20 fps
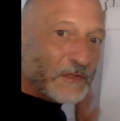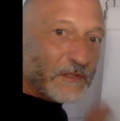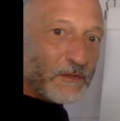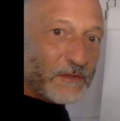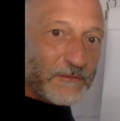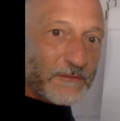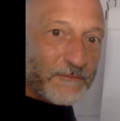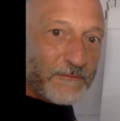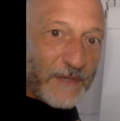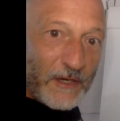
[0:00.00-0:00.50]

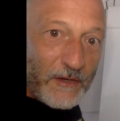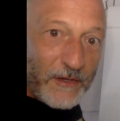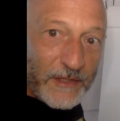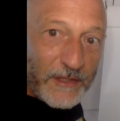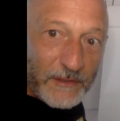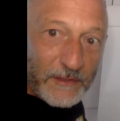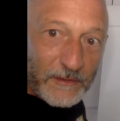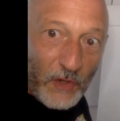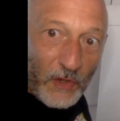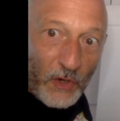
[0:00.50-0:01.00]
So it's
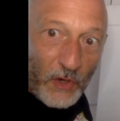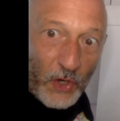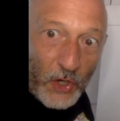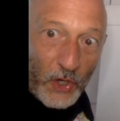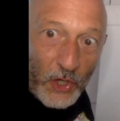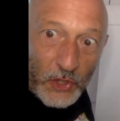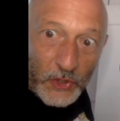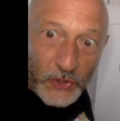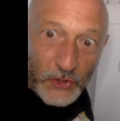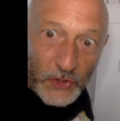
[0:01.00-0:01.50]
very
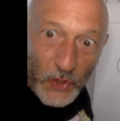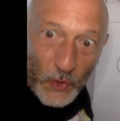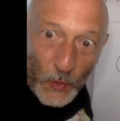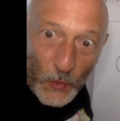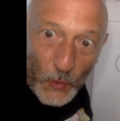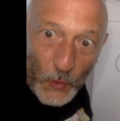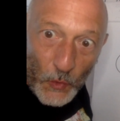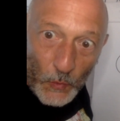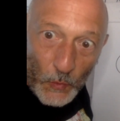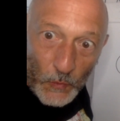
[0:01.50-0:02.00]
large
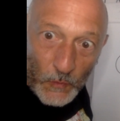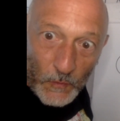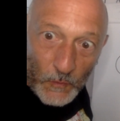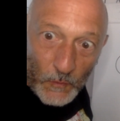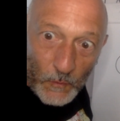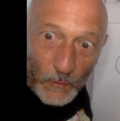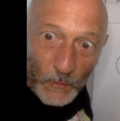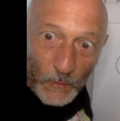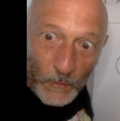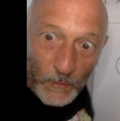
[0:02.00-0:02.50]
nose.
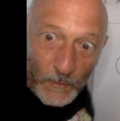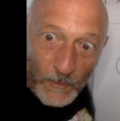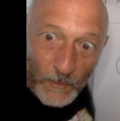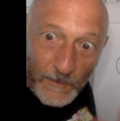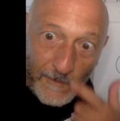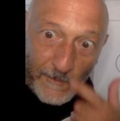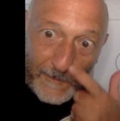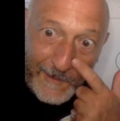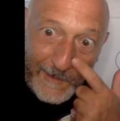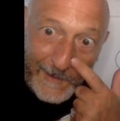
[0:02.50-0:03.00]

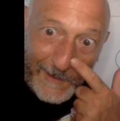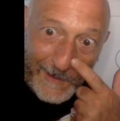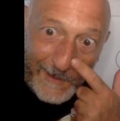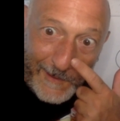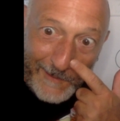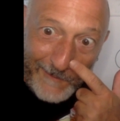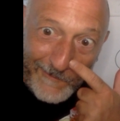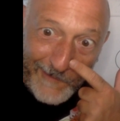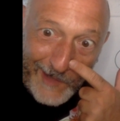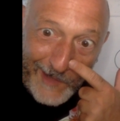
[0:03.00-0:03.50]
I
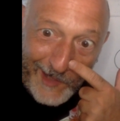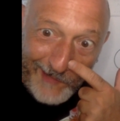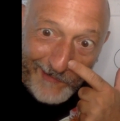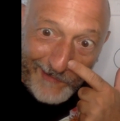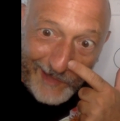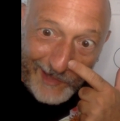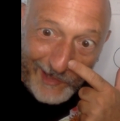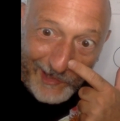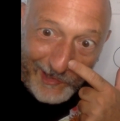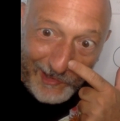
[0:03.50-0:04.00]
have
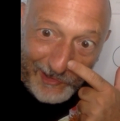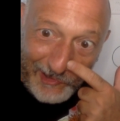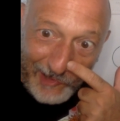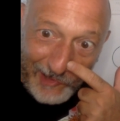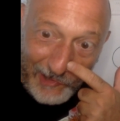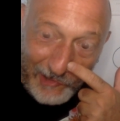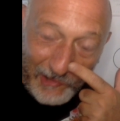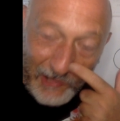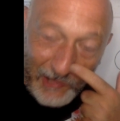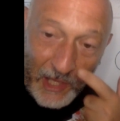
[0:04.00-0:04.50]
kind of a
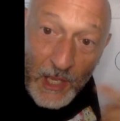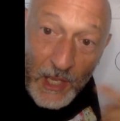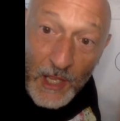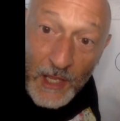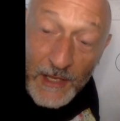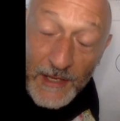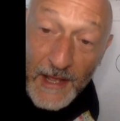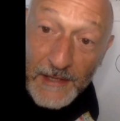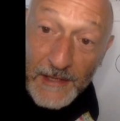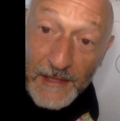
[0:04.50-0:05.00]
large nose.
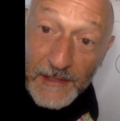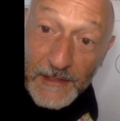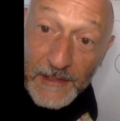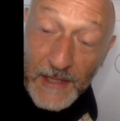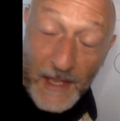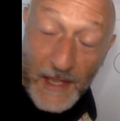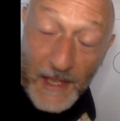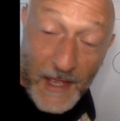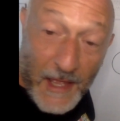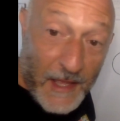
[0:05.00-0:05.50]

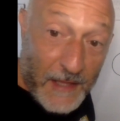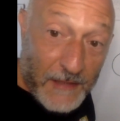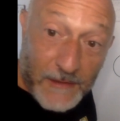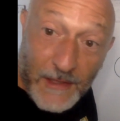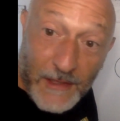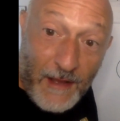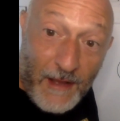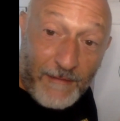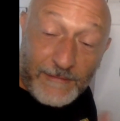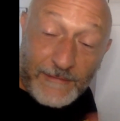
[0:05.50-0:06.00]
And
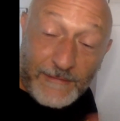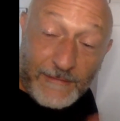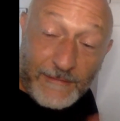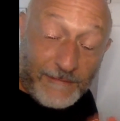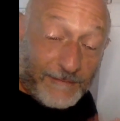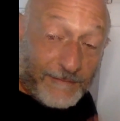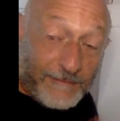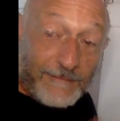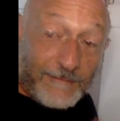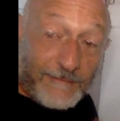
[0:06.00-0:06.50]

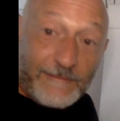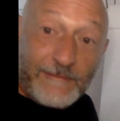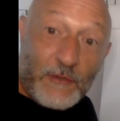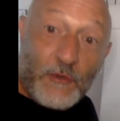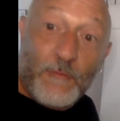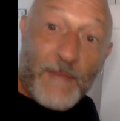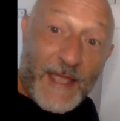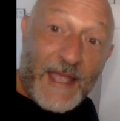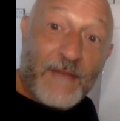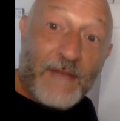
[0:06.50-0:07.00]

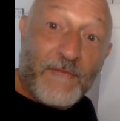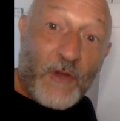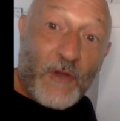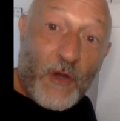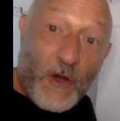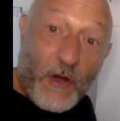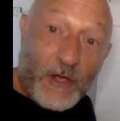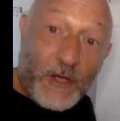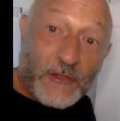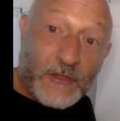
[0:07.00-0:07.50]
you may have
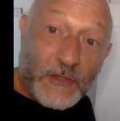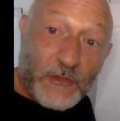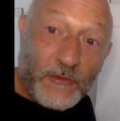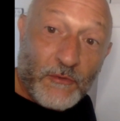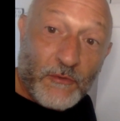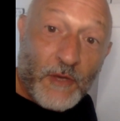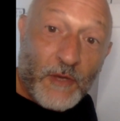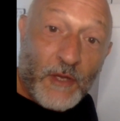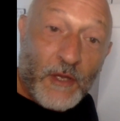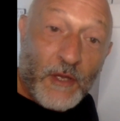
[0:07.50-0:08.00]
gone
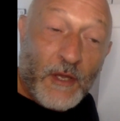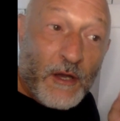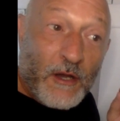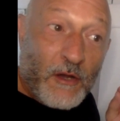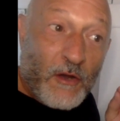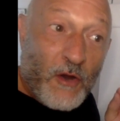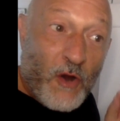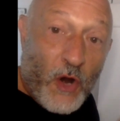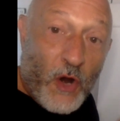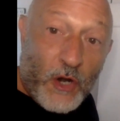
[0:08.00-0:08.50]
to
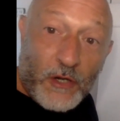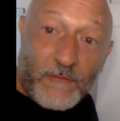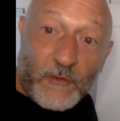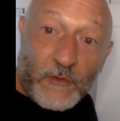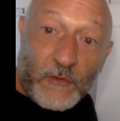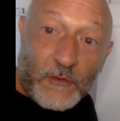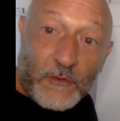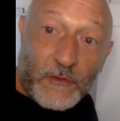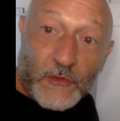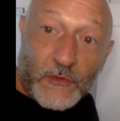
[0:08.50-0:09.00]

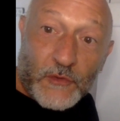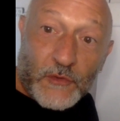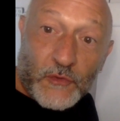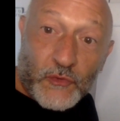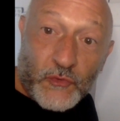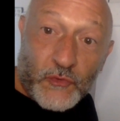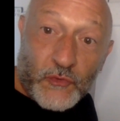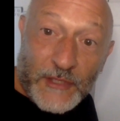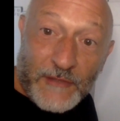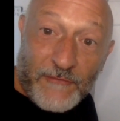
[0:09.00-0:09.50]
carnivals or
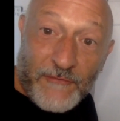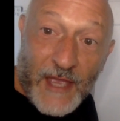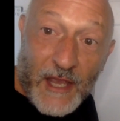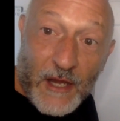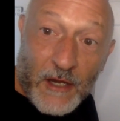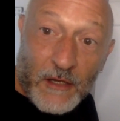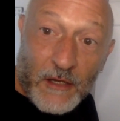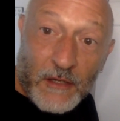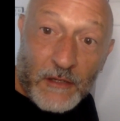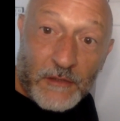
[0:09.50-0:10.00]
street
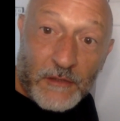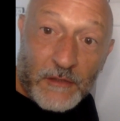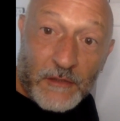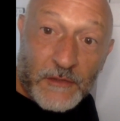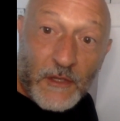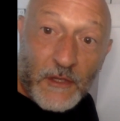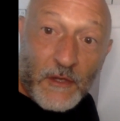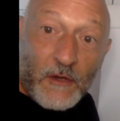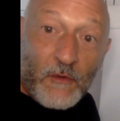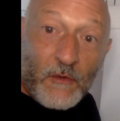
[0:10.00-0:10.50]

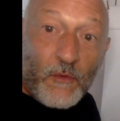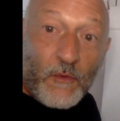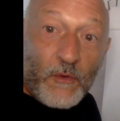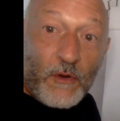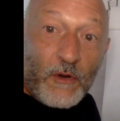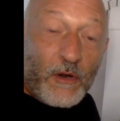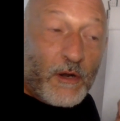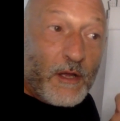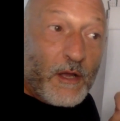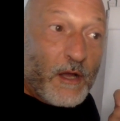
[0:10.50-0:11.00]
fairs
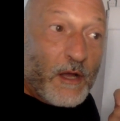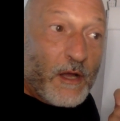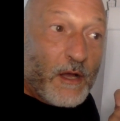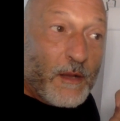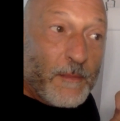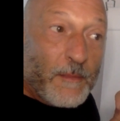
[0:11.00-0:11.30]
or